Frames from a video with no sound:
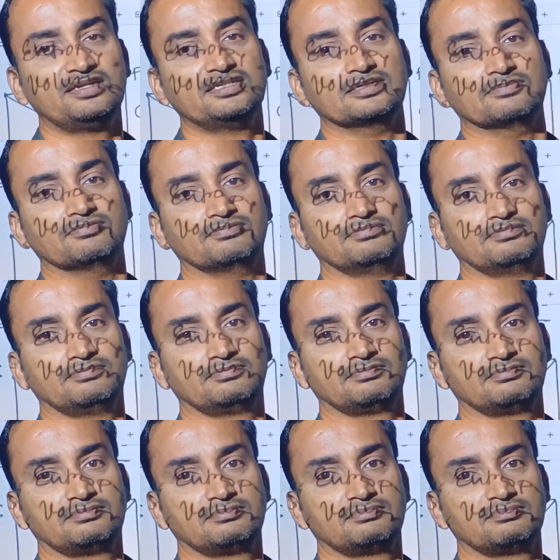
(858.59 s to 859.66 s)
term.
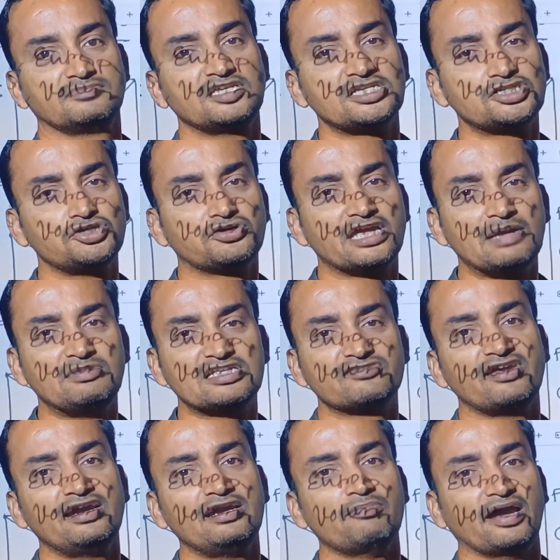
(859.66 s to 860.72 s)
Just you keep this
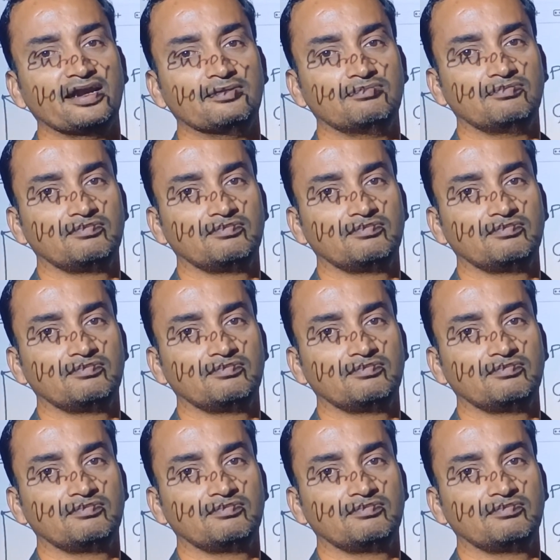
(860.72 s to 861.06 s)
one in mind.